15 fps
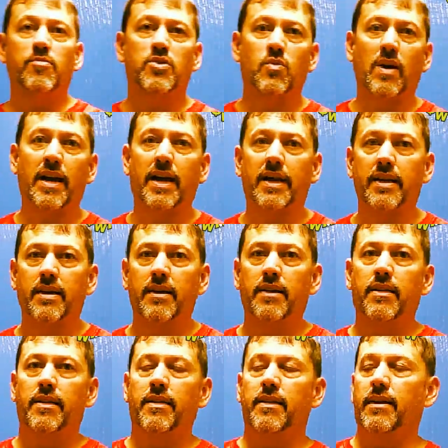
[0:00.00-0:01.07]
Swag.
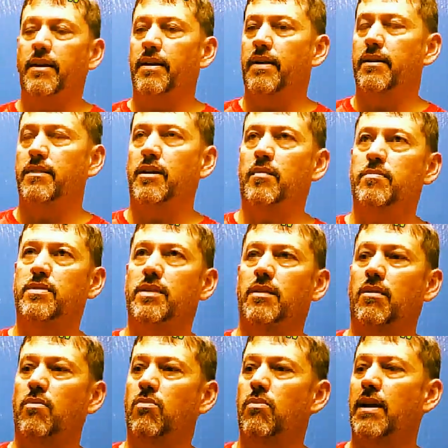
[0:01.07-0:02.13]
It comes in
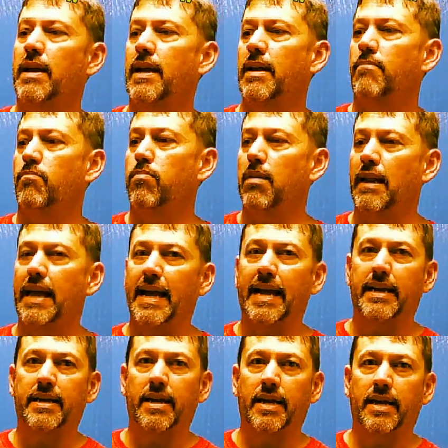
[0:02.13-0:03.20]
a red,
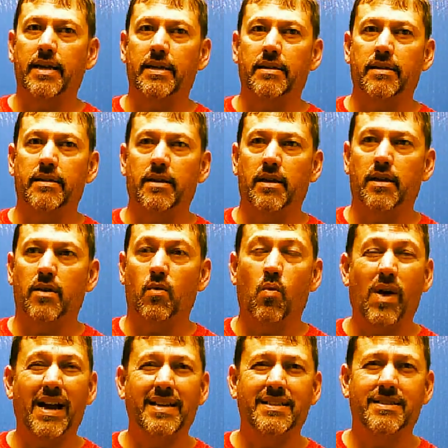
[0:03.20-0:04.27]
black, and
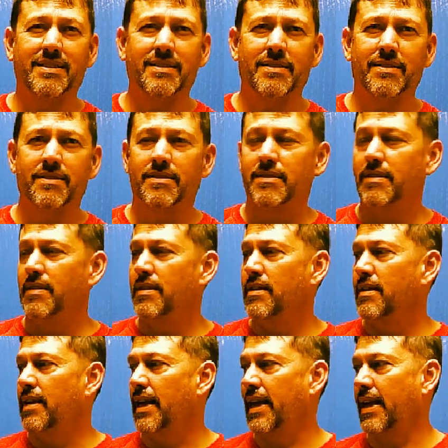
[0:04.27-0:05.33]
white,
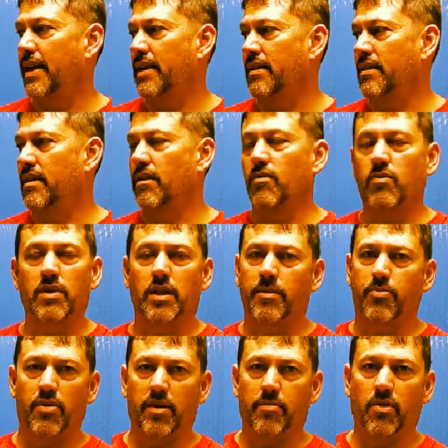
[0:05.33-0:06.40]
and
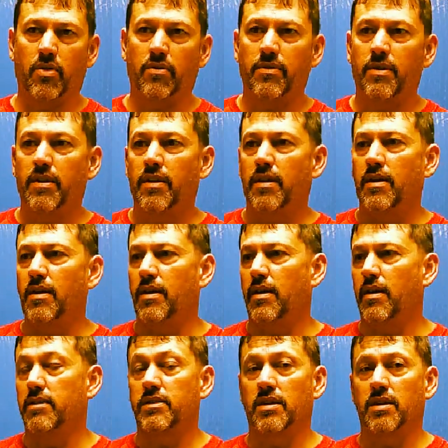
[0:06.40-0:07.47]
really pretty ball.
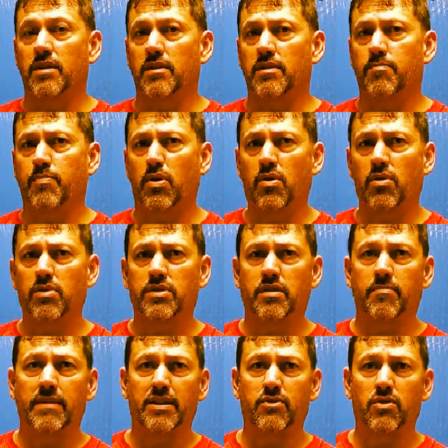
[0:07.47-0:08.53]
It's pearl
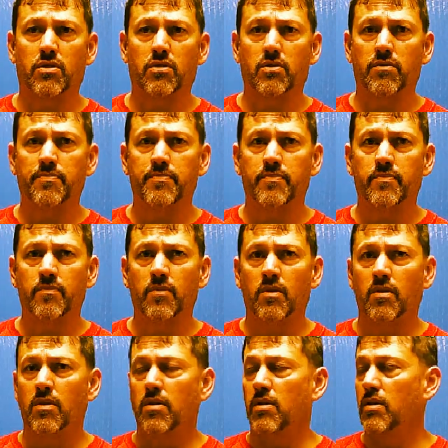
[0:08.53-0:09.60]
symmetrical,
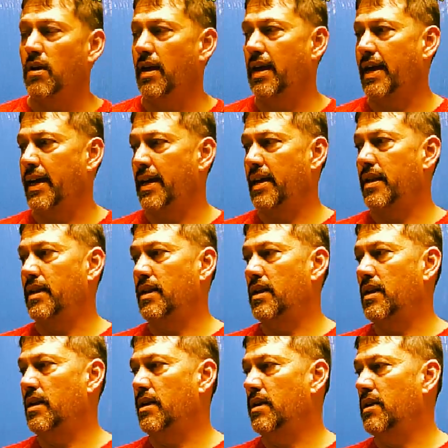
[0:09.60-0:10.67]
and
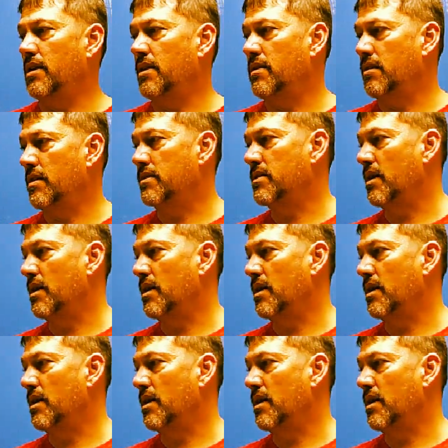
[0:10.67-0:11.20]
it's